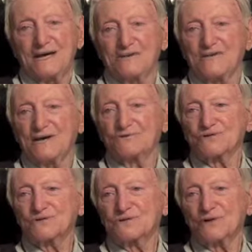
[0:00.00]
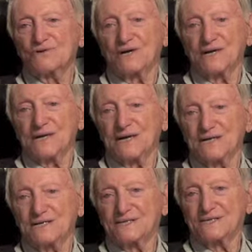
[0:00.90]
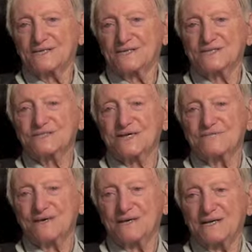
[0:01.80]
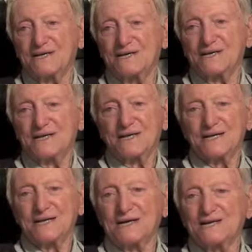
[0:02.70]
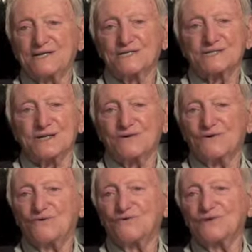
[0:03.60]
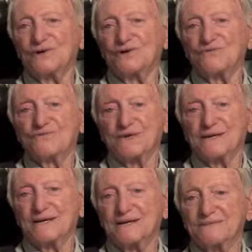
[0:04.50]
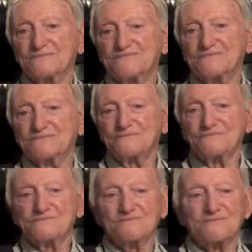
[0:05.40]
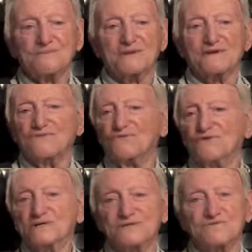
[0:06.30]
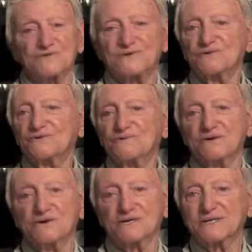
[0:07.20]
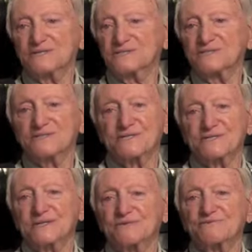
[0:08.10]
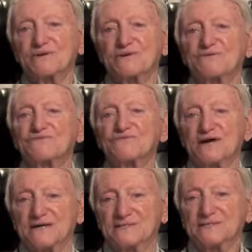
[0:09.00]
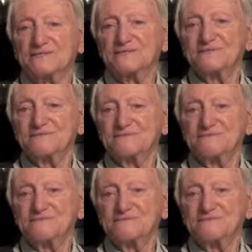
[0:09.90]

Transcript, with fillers: and they were so elated to see me, and they said over and over again, if it wasn't for you Americans, there would be no France.